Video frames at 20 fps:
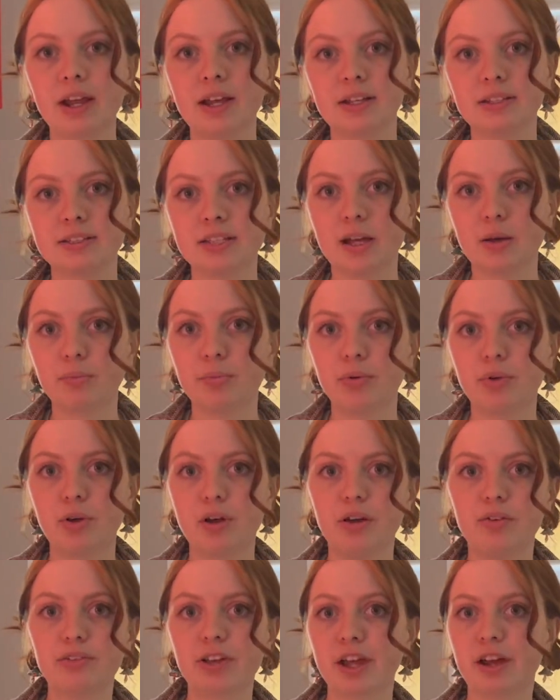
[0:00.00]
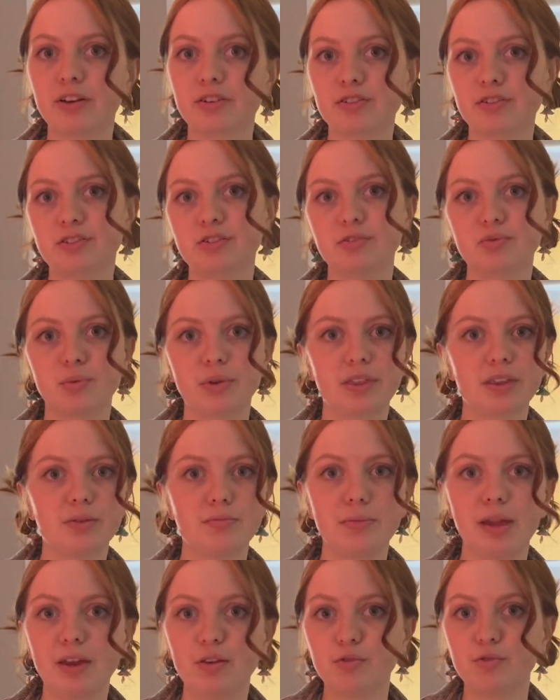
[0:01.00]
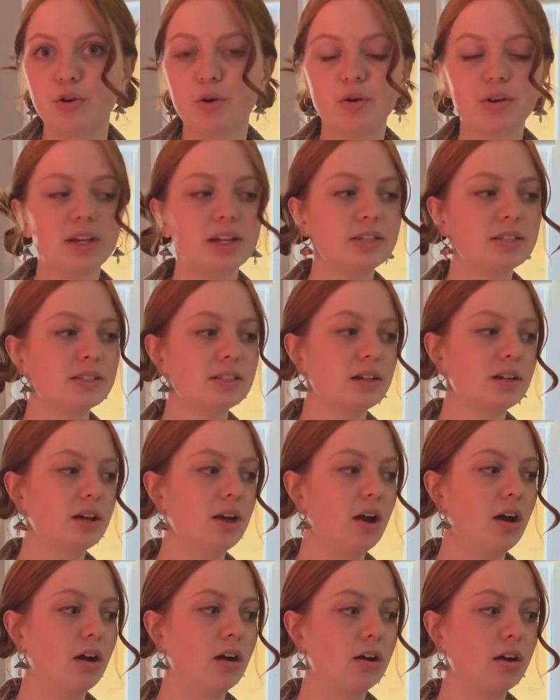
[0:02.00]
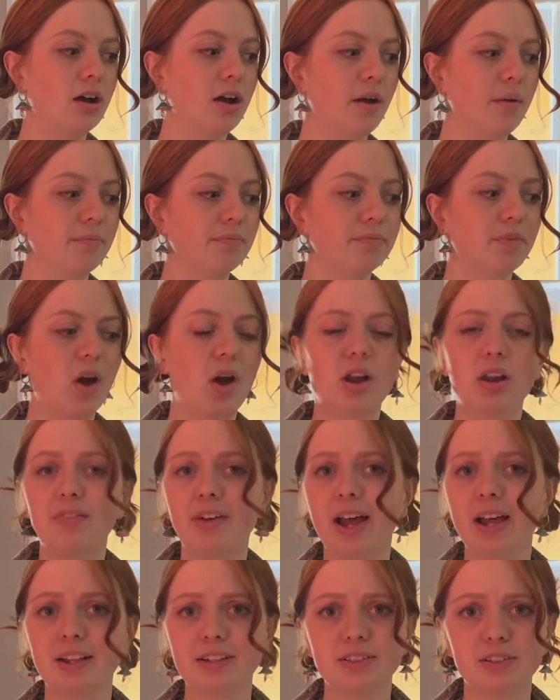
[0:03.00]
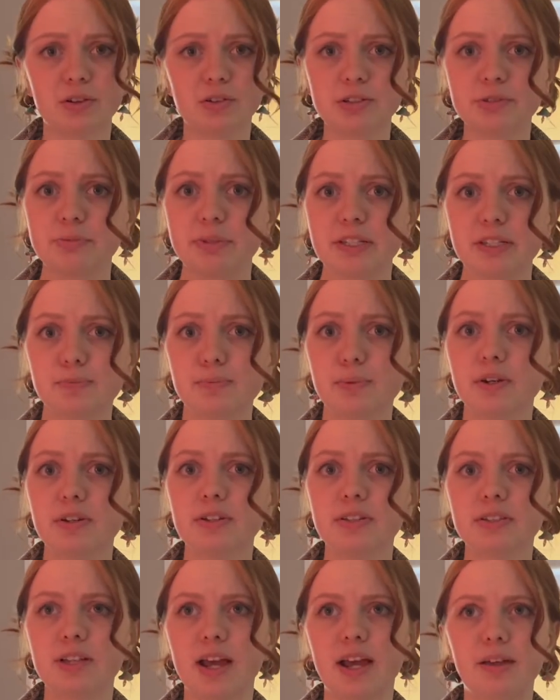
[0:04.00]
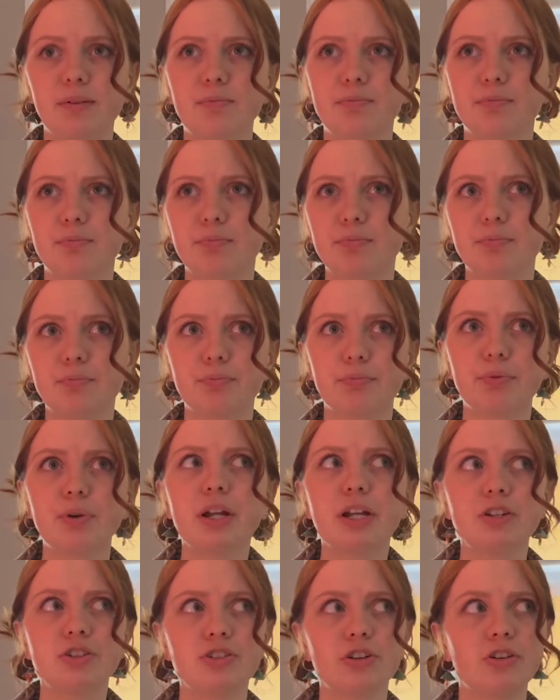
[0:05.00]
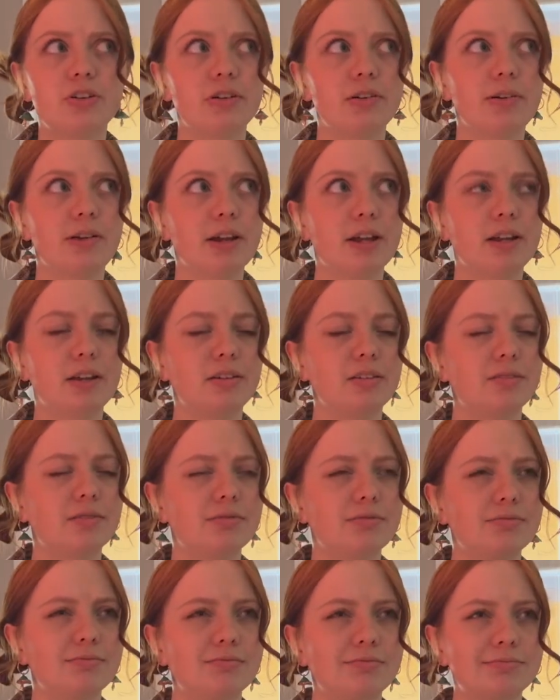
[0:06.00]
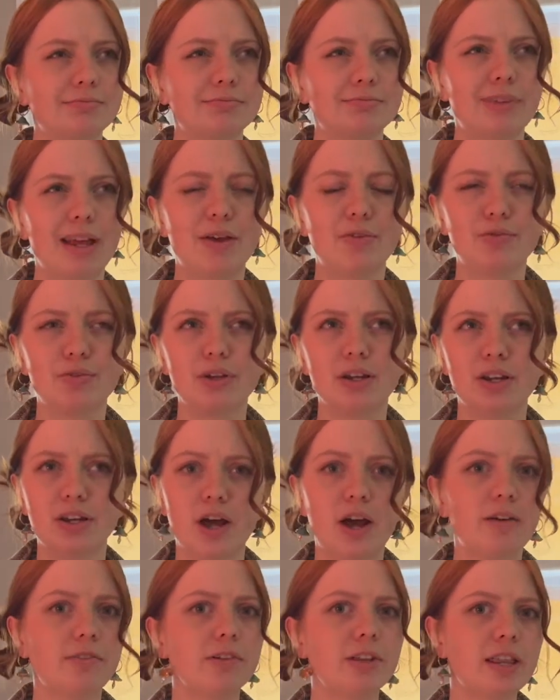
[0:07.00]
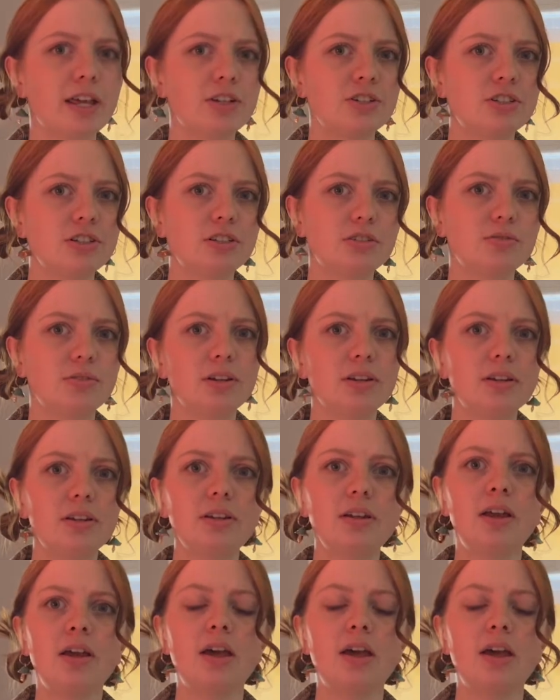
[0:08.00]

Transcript: example of characters with a main focus are all of Alice Oseman's books. I'm pretty sure in every novel that she's written,